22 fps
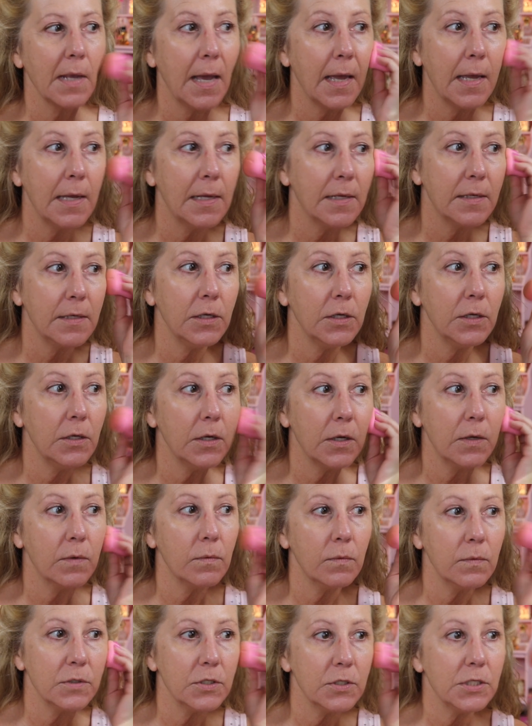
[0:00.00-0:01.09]
And, you
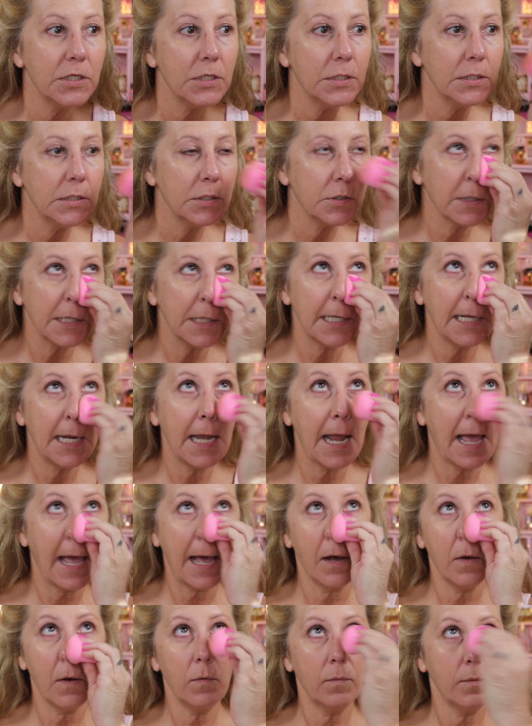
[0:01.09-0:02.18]
know, just starting
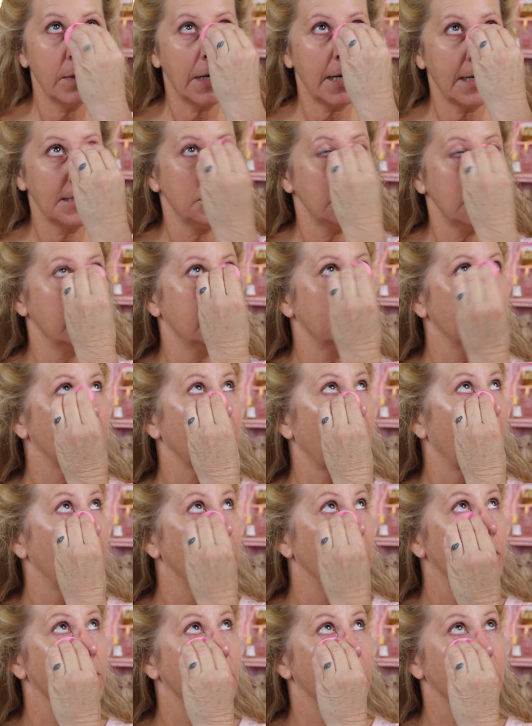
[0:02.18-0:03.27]
out, what I do is
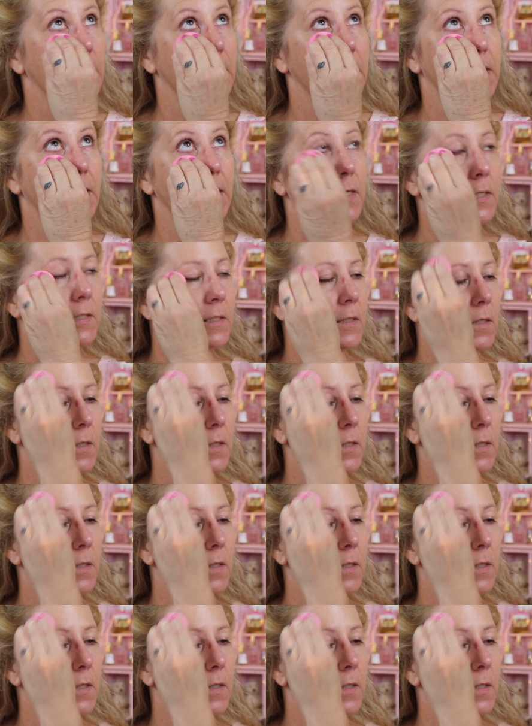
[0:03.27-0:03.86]
I just get,